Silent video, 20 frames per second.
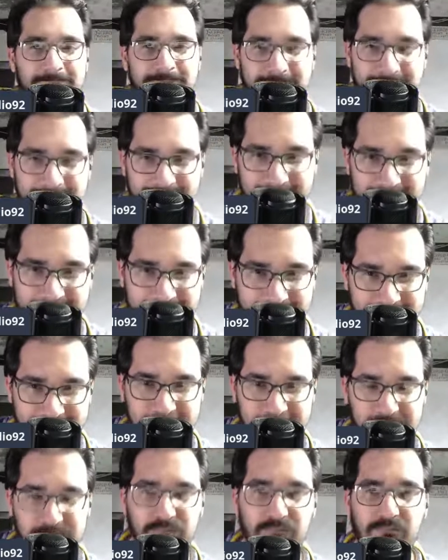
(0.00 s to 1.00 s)
like pissed
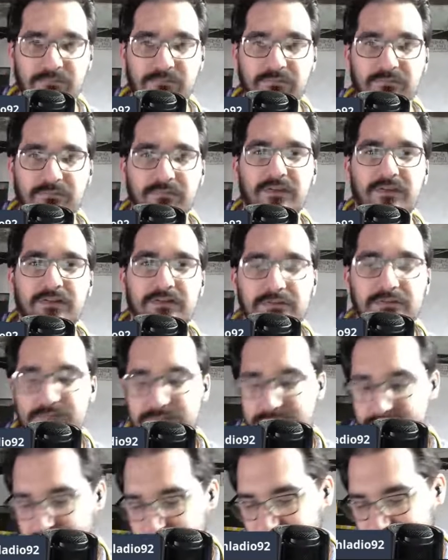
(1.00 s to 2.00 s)
off Roman is
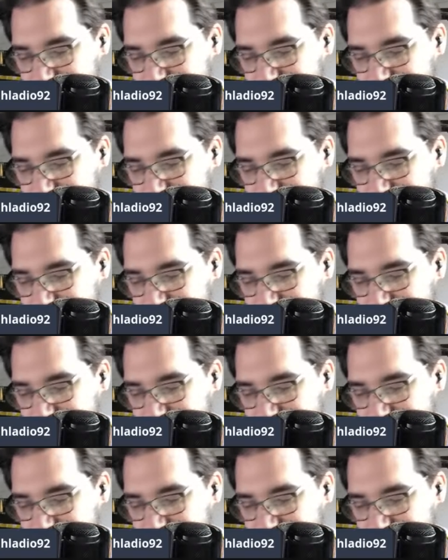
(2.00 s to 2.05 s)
